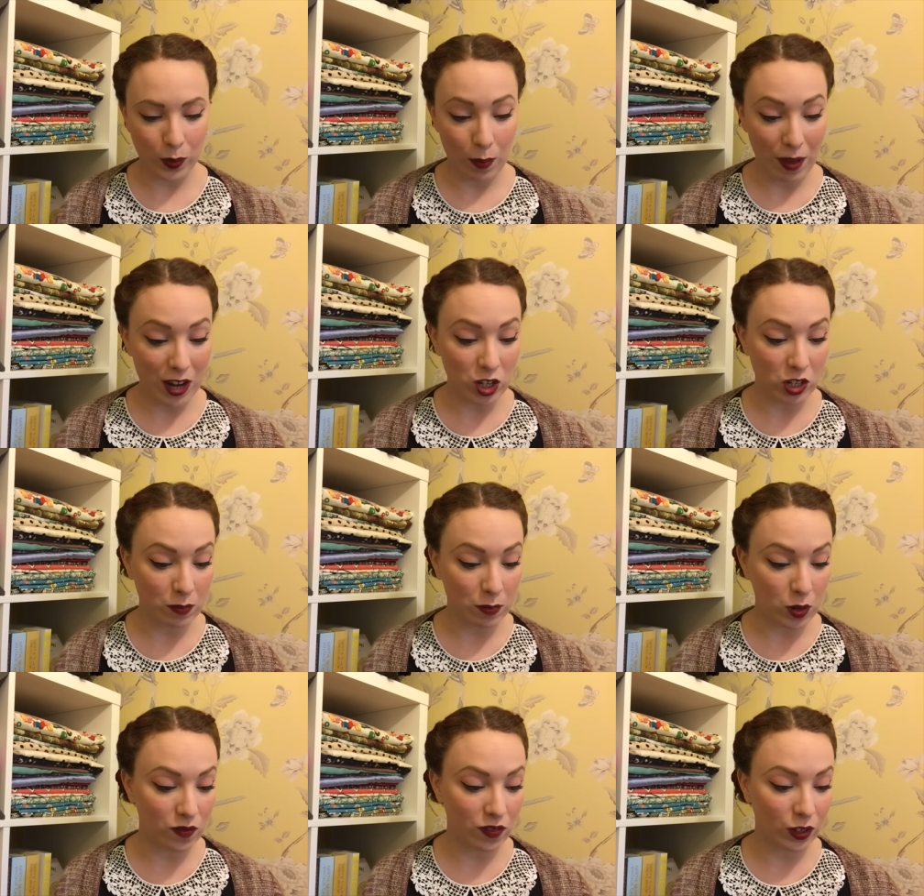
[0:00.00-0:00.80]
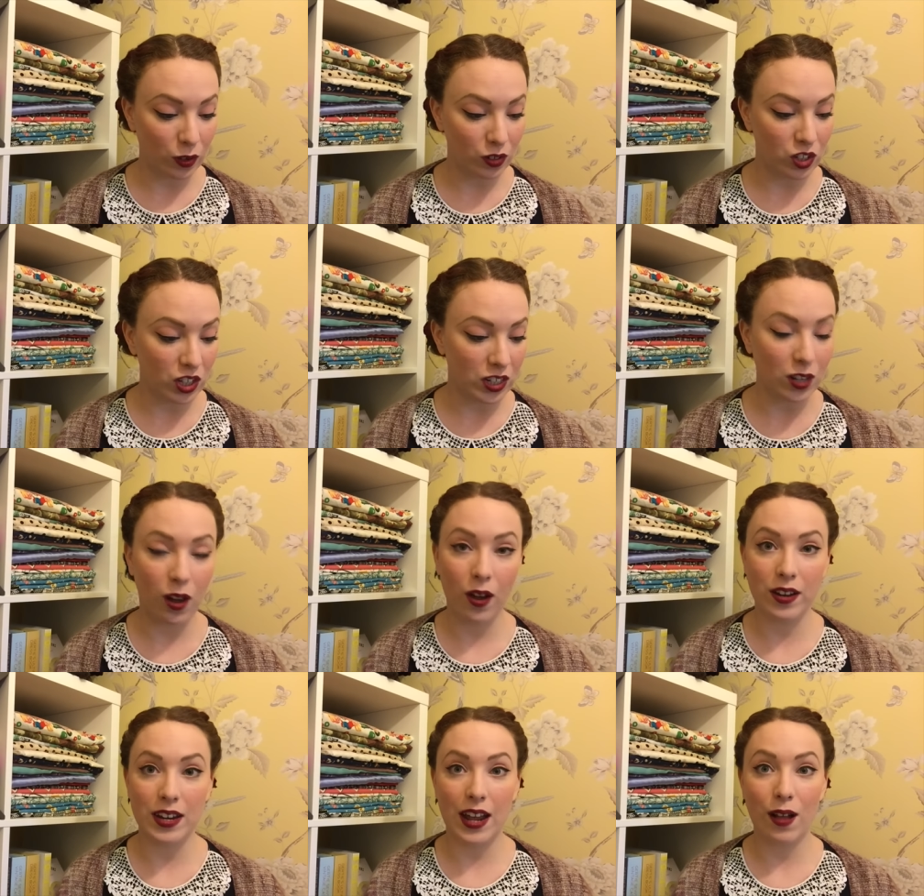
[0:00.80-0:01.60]
So I'm actually moving on to
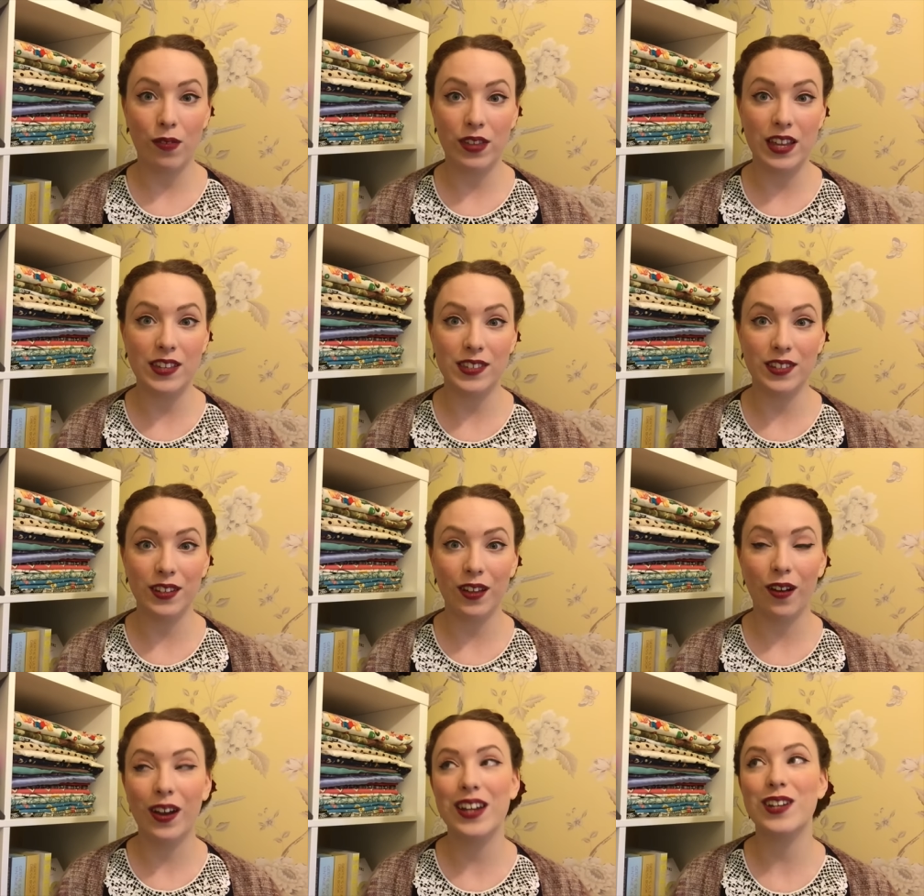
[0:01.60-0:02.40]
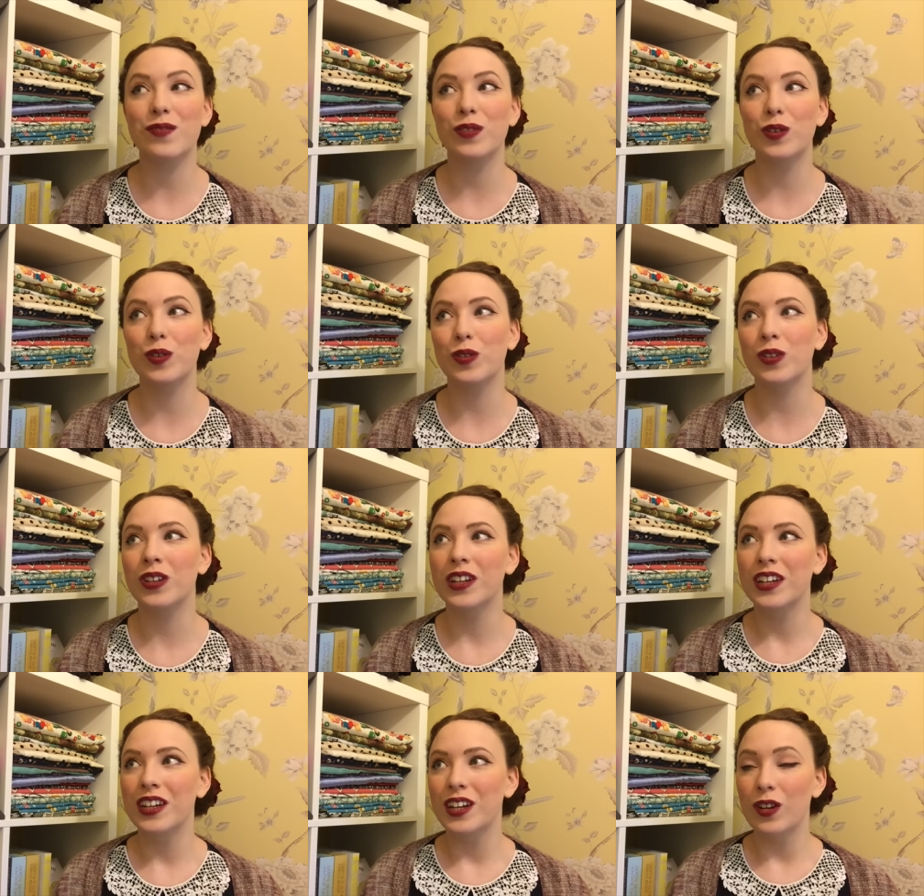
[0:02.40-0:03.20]
yarn now that isn't kind of all
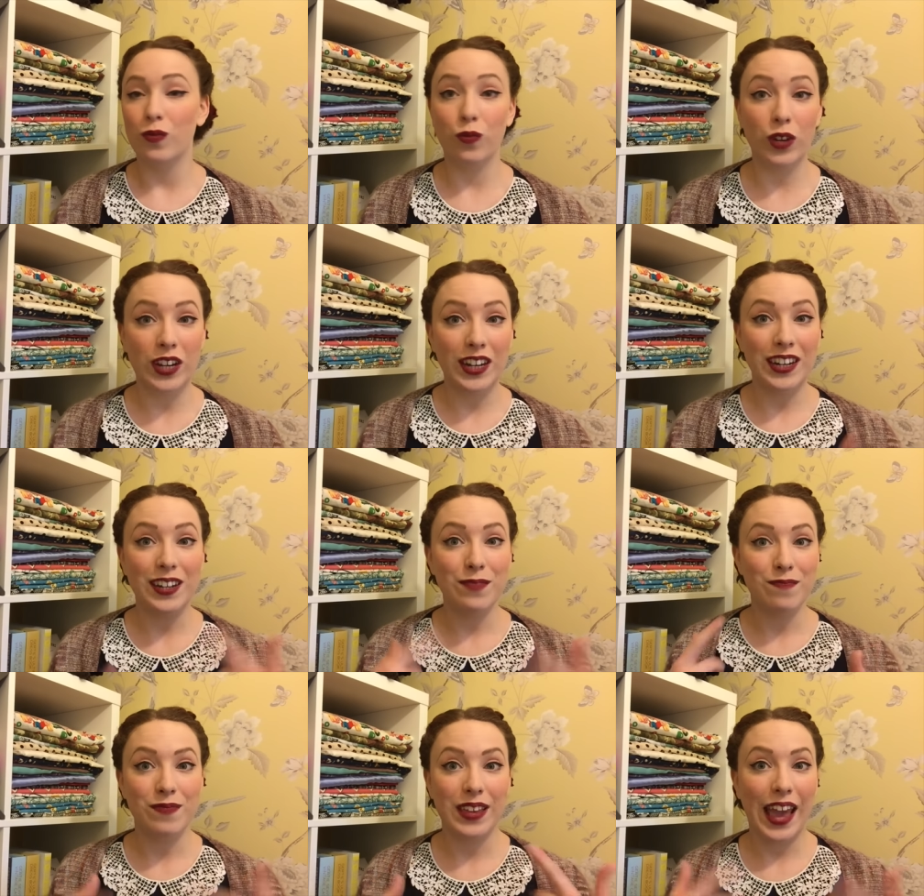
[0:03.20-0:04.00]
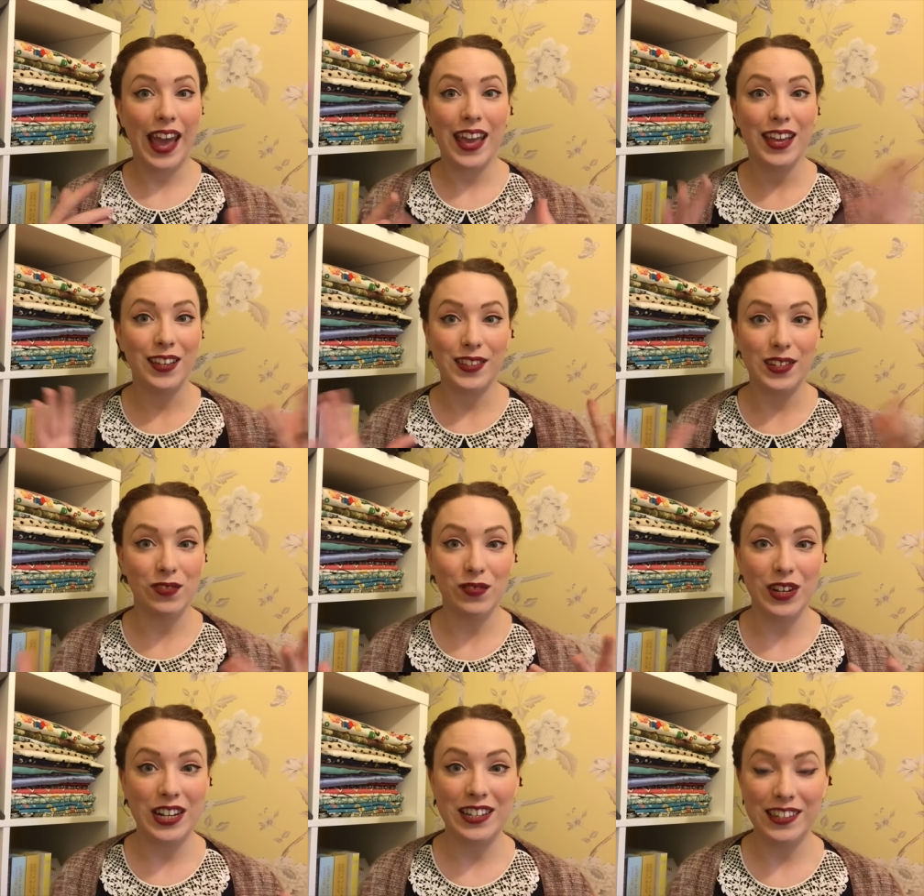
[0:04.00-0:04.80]
re-caked
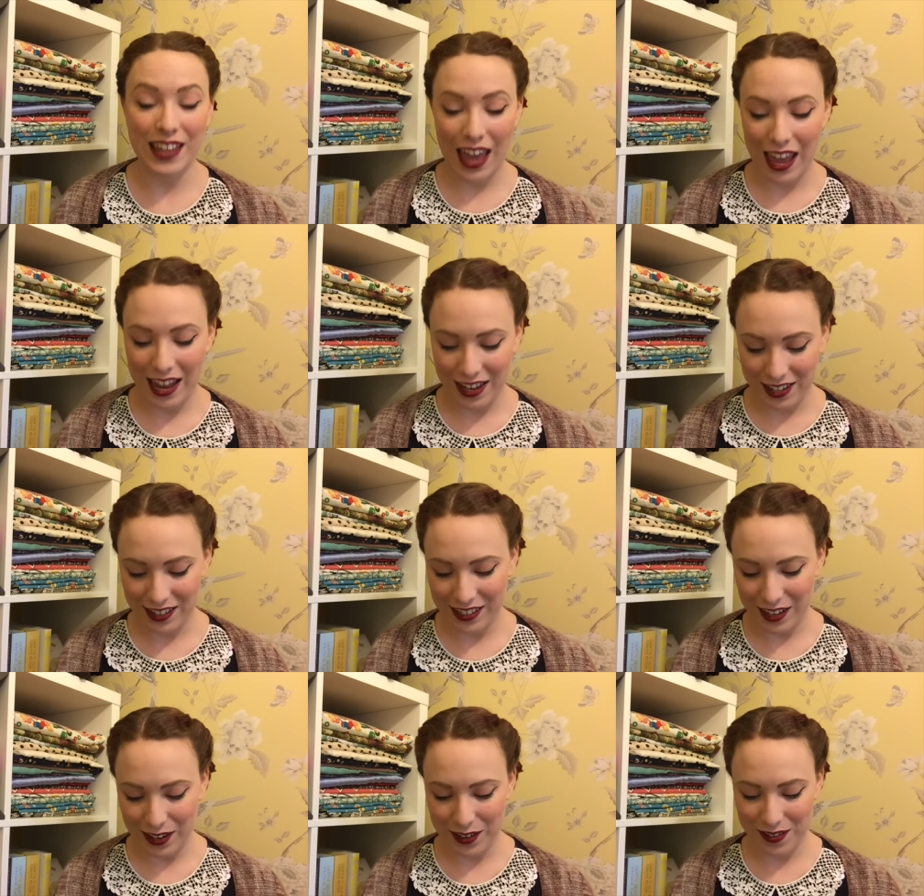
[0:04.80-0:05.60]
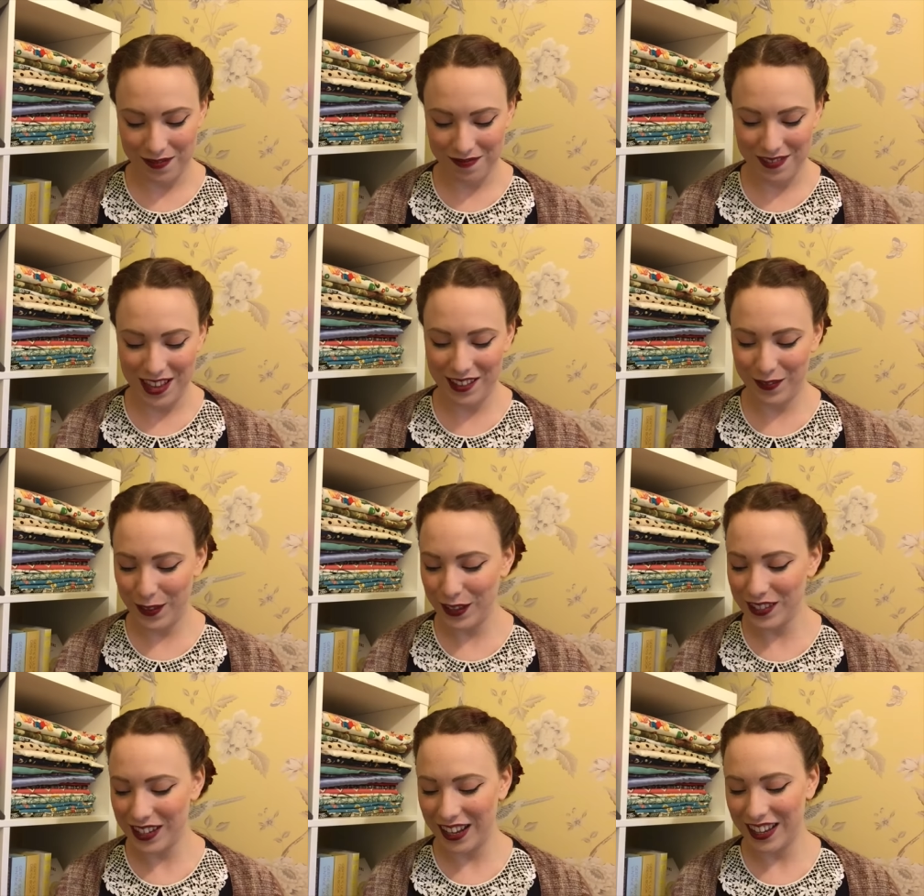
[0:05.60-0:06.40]
and re-skeined. So it
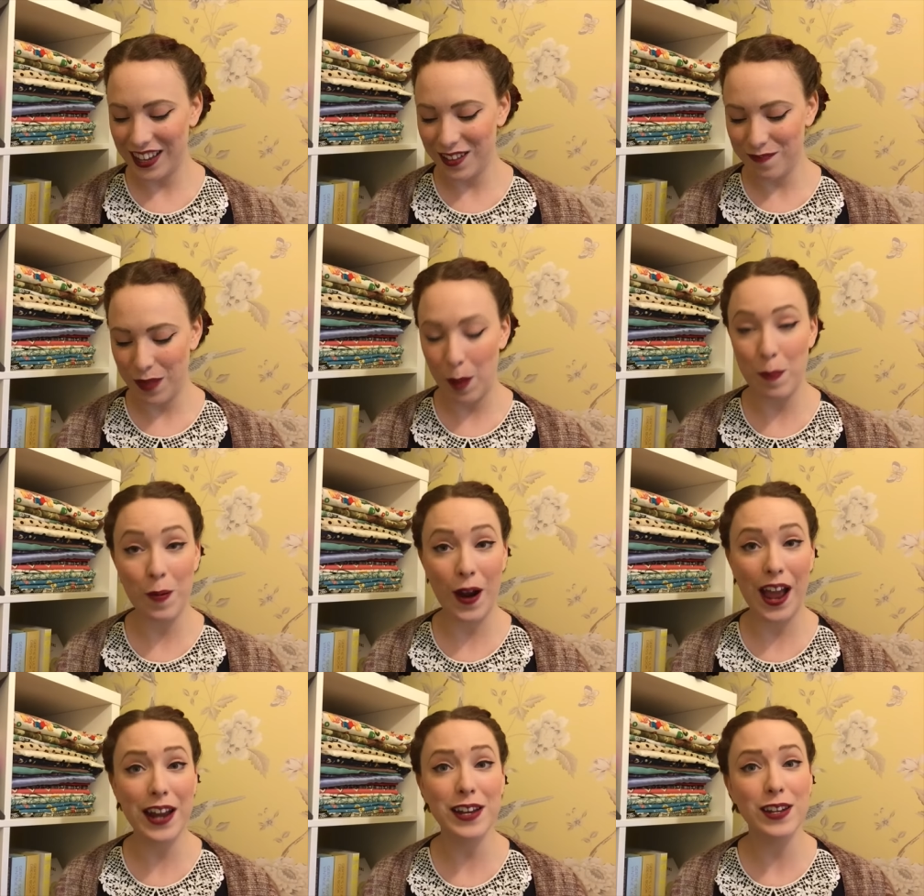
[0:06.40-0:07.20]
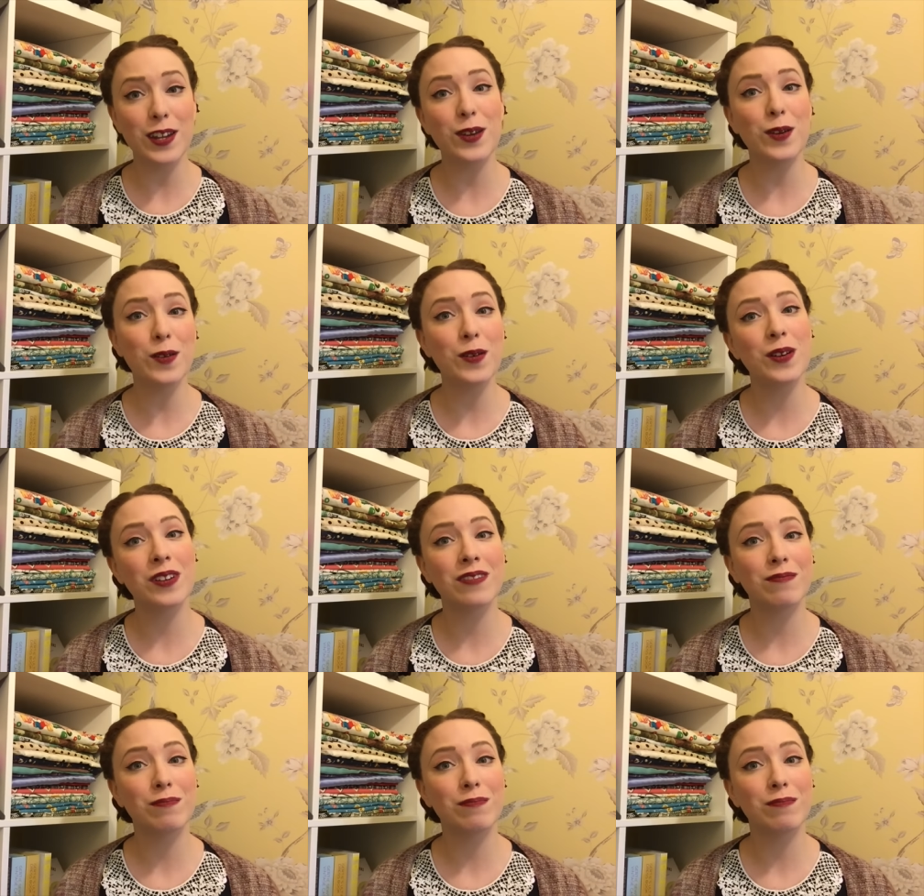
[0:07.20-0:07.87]
feels like a, a brand new